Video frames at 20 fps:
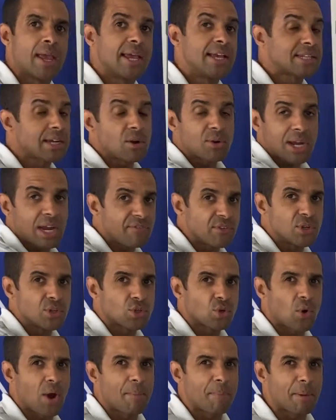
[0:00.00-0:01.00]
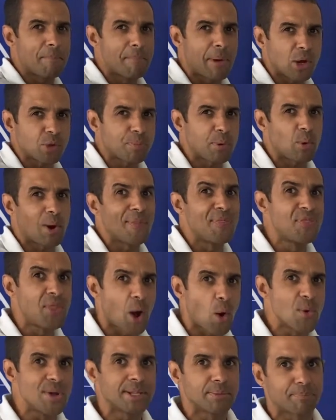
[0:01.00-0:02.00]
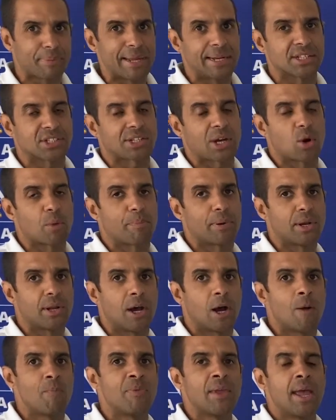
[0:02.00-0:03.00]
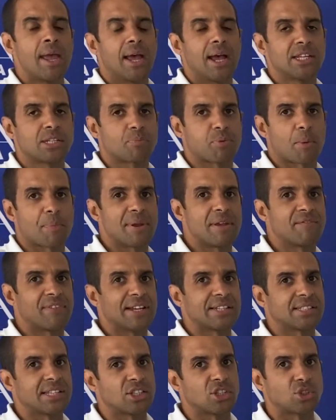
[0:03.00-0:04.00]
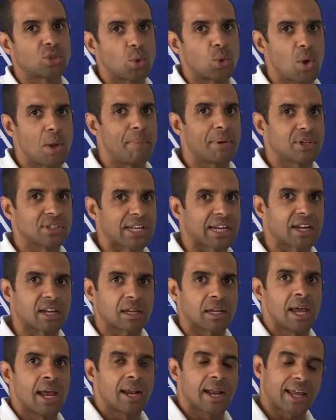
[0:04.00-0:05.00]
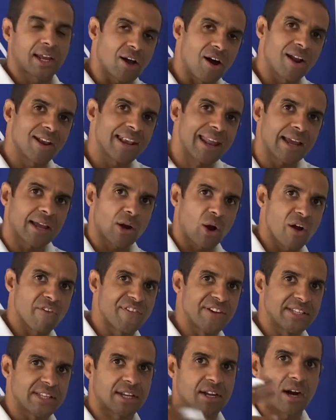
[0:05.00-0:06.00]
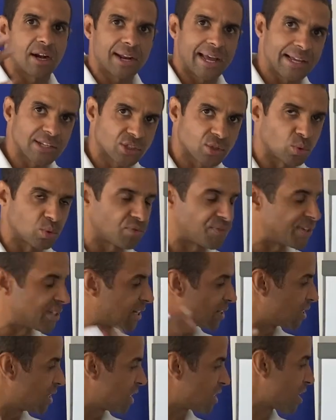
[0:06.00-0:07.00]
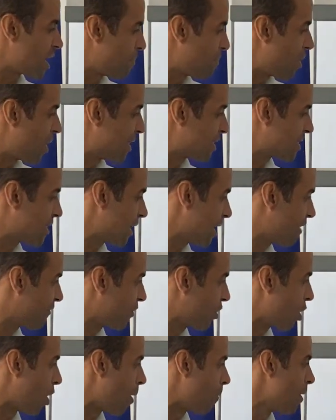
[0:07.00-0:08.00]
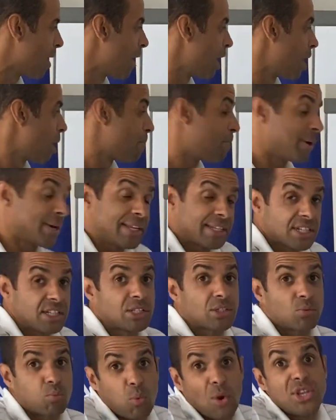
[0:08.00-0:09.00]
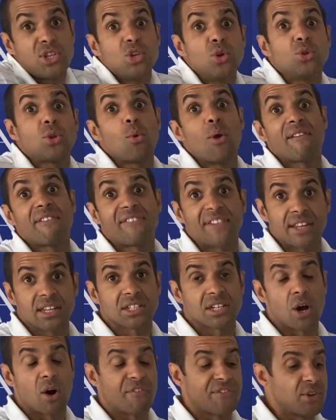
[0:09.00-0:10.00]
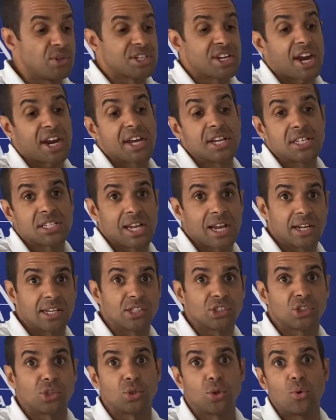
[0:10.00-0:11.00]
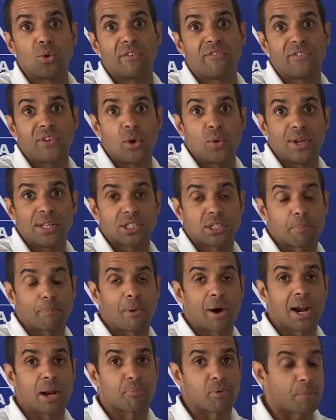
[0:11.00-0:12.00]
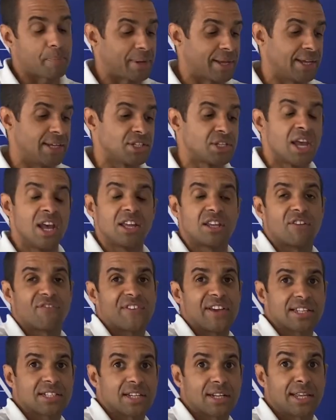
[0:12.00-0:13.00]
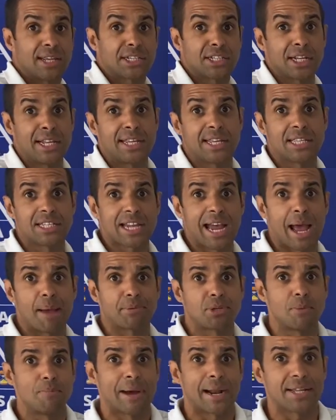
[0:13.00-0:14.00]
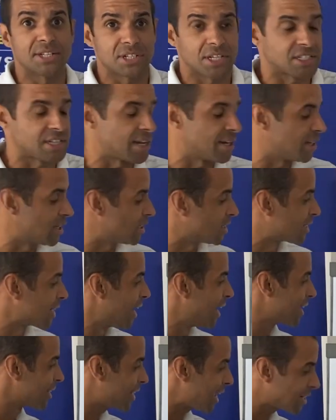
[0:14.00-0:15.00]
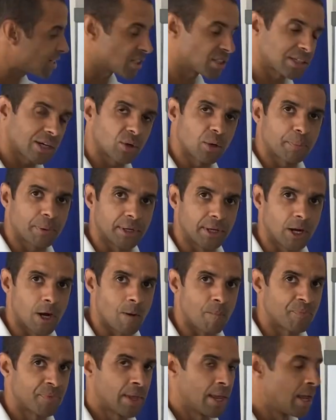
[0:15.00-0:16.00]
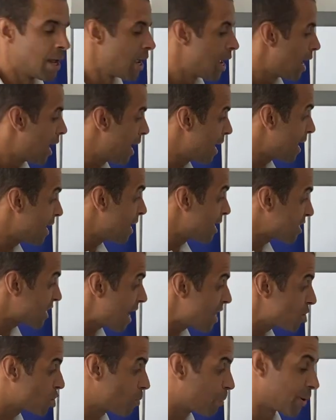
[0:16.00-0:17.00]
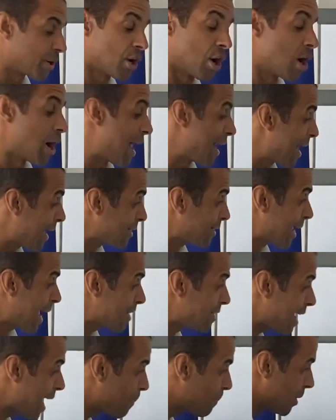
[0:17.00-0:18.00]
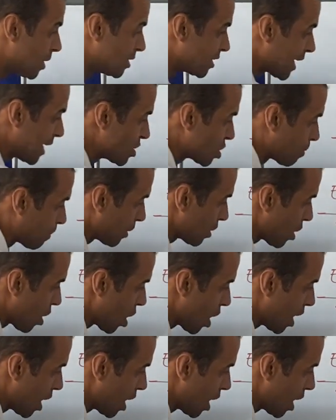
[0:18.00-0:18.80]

It's okay if you enjoy it, but most people are knowing being a solopreneur as a property investor. Just do it because they can't let go of things, they can't outsource things, it's their mindset they've got. But this is when you do everything yourself. You check in tenants, you do the viewings to buy the properties, you fix the leaky taps, you manage the tenants. That's a solopreneur. And then there's entrepreneur. And as it happens, entrepreneur